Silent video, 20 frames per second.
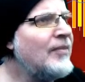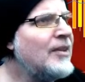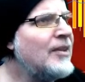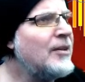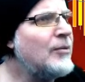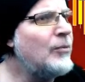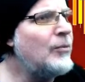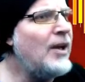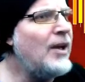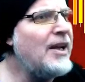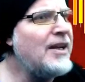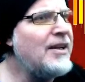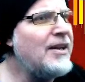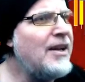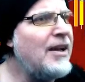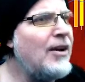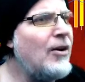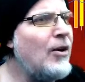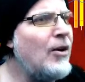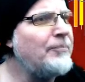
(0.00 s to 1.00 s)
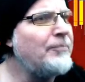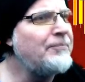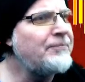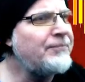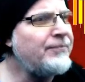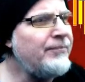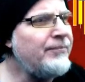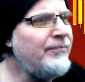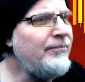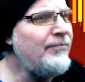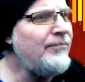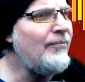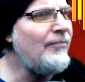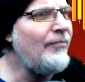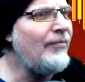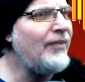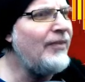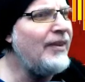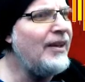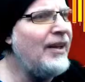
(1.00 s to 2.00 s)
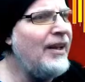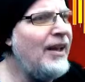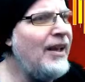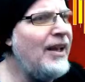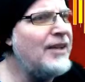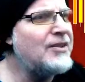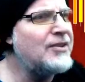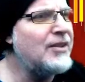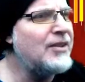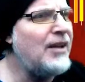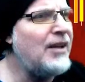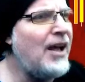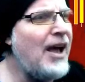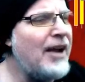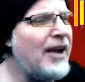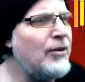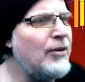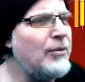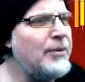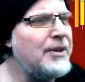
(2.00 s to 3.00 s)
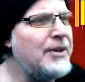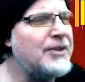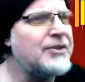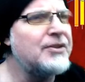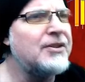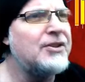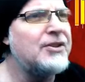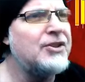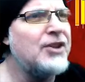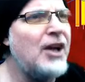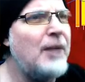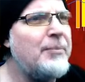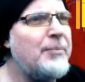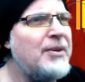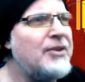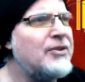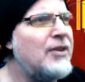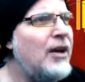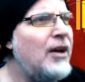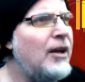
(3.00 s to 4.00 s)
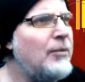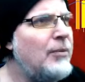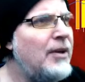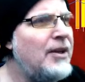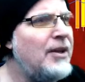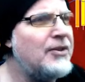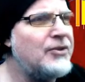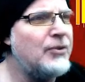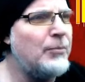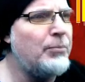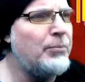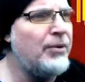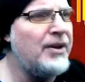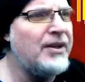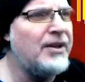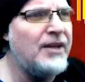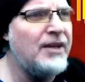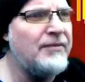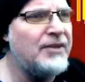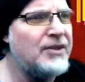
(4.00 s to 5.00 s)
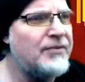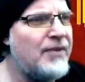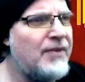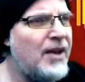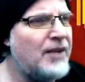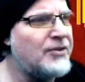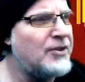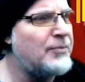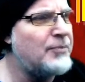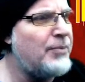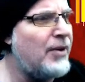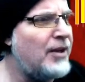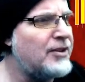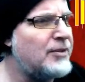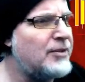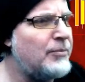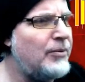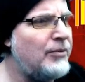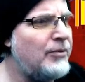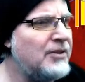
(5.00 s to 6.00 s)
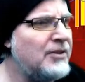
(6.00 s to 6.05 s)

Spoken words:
Right now, it's higher risk, choppy sideways, so break even as fast as possible.